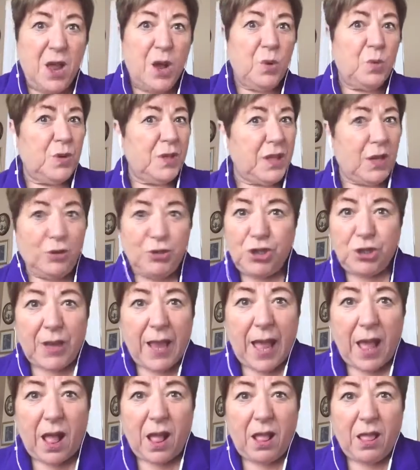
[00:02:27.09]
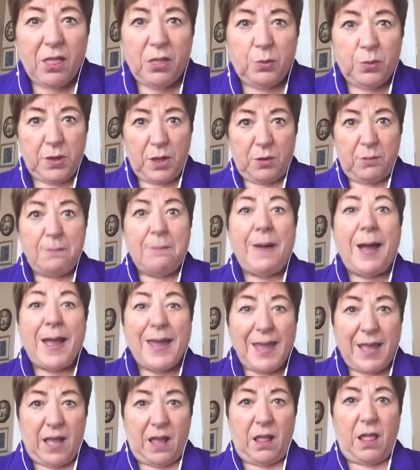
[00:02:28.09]
without your health, without my
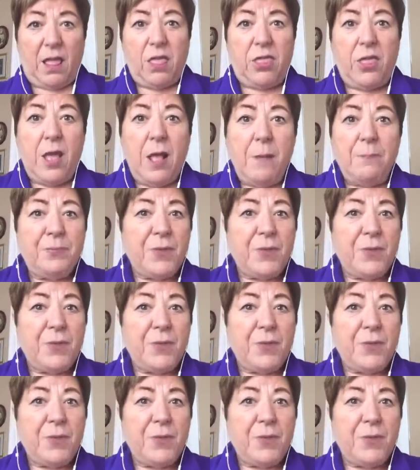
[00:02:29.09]
health,